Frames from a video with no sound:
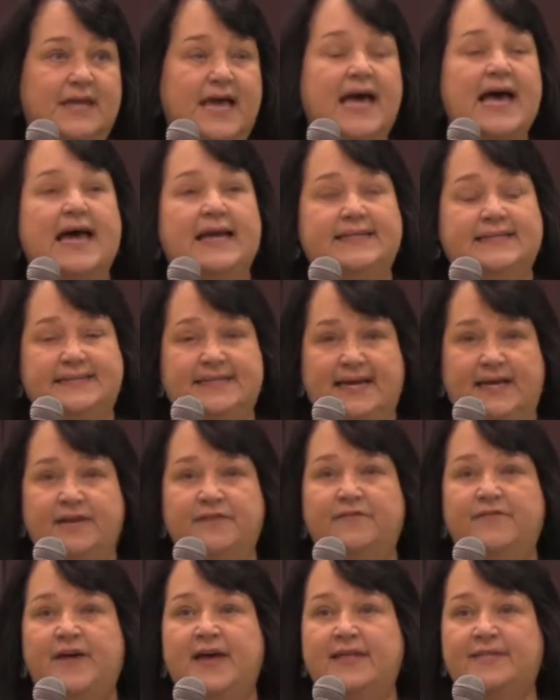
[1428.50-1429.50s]

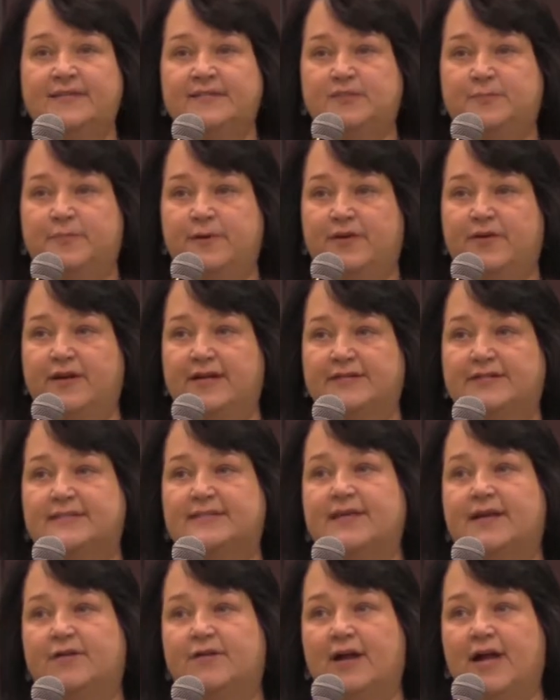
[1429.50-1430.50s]
Identify the spirits
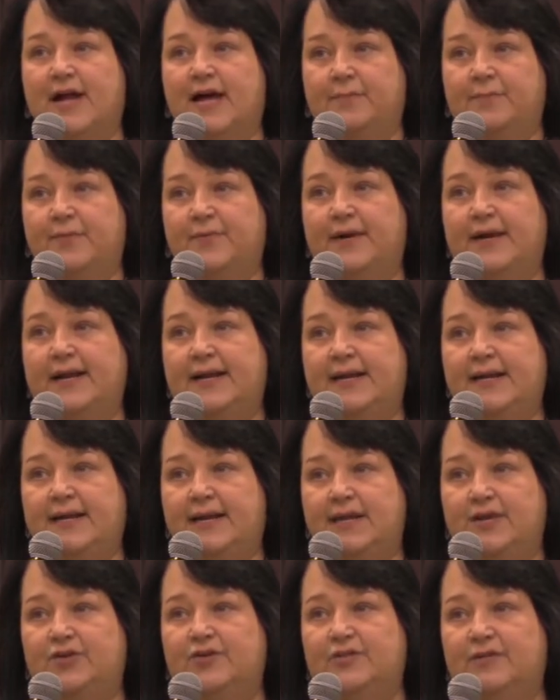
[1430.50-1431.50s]
that are operating
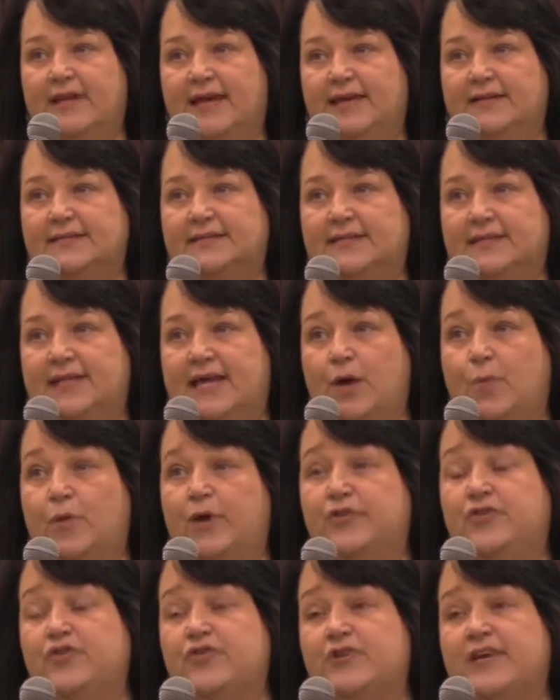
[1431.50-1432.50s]
in your legacy line,
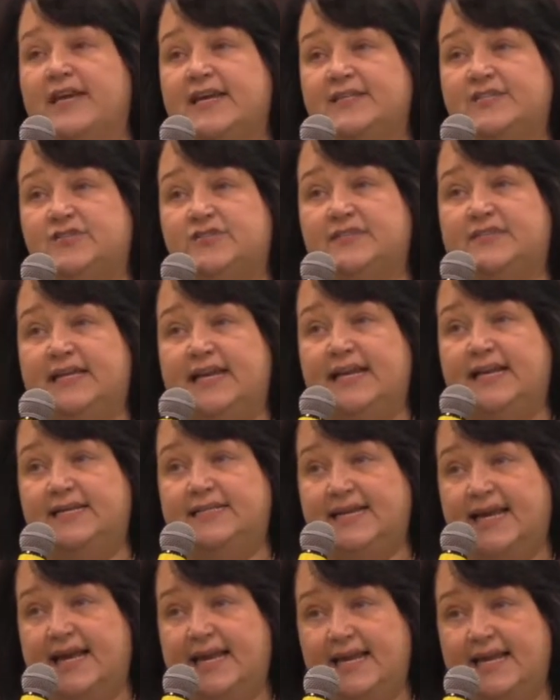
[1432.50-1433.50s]
whether your kids are teeny
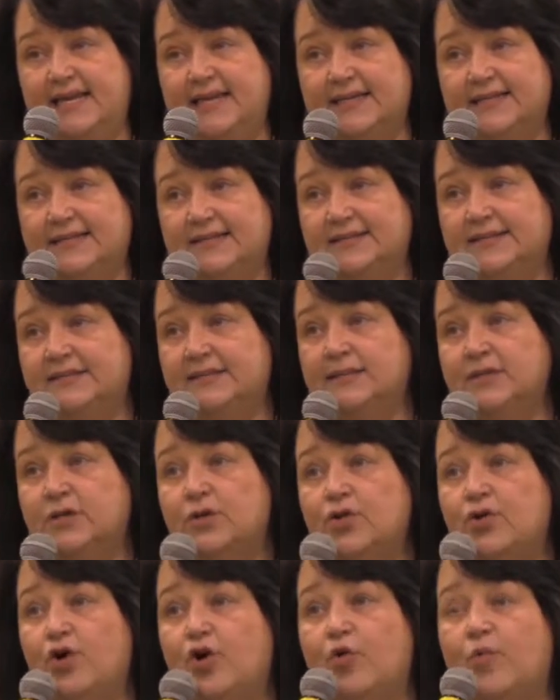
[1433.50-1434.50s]
tiny
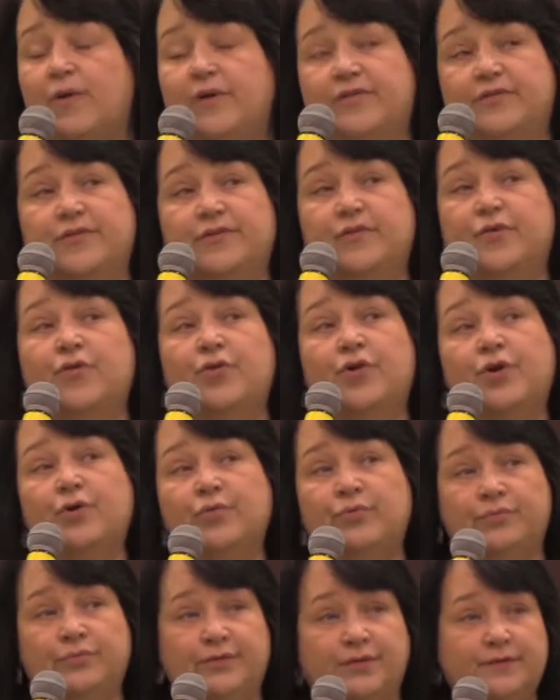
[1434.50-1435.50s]
or whether they're
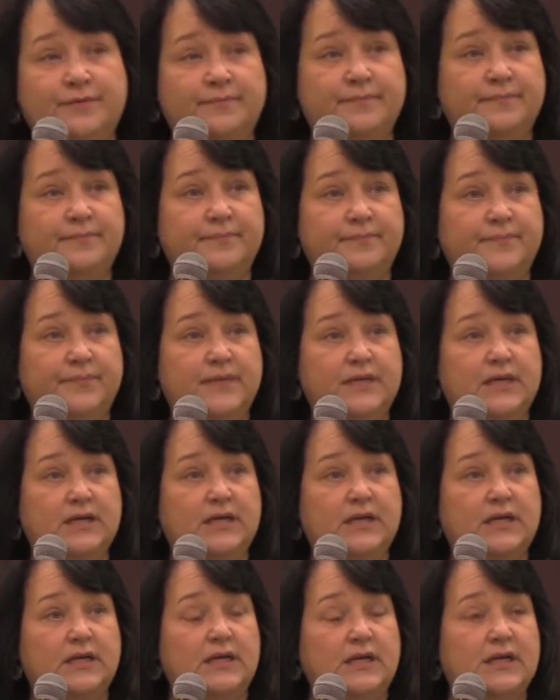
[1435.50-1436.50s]
grown.
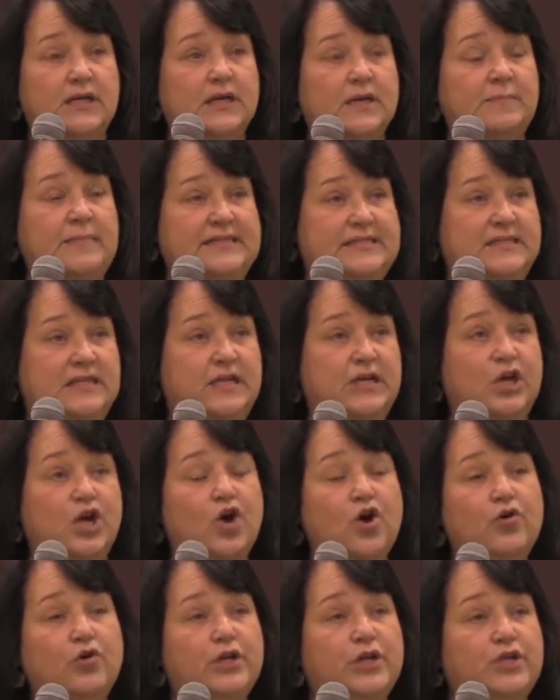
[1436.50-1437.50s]
My son
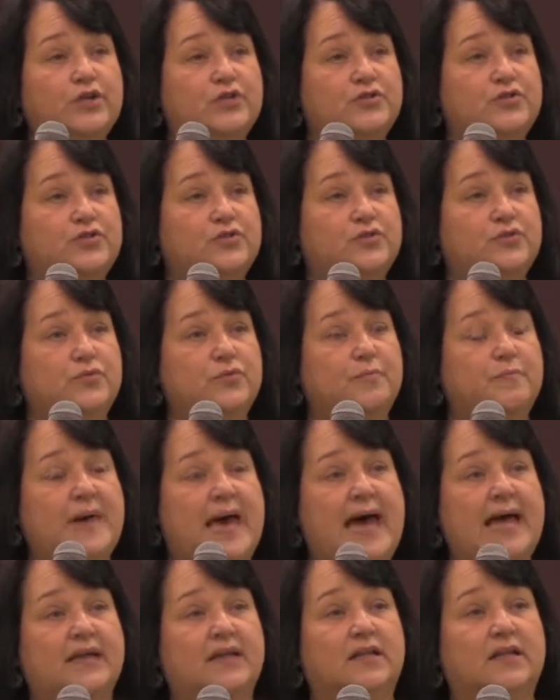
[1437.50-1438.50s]
Cody used to
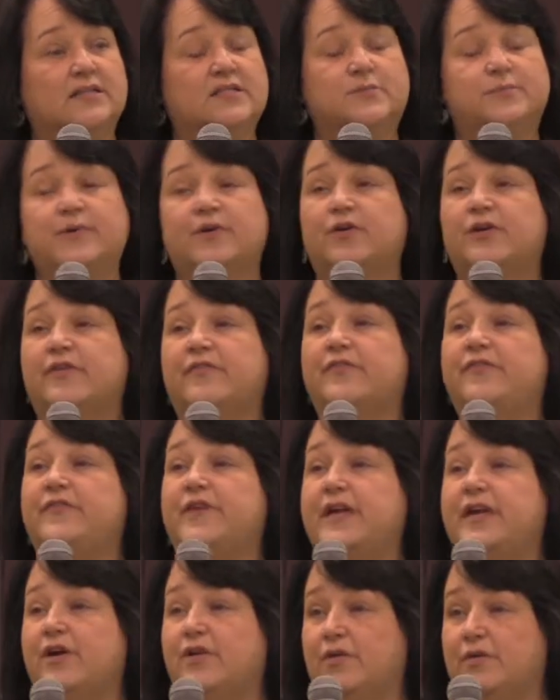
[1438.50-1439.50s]
battle the spirit of
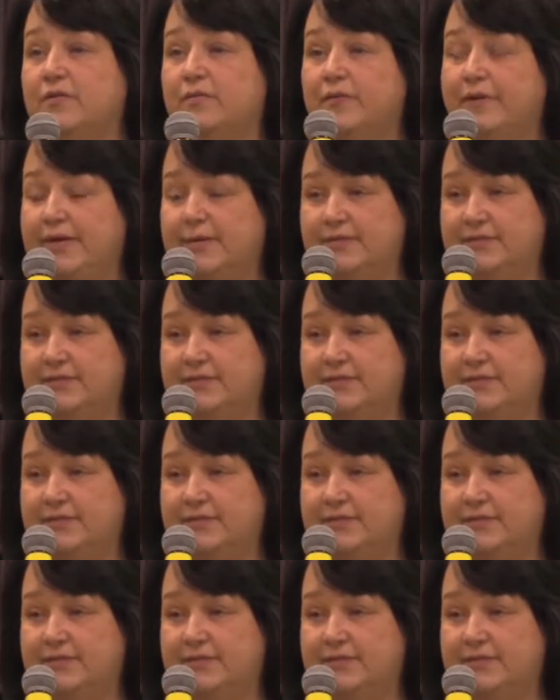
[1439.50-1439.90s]
fear when he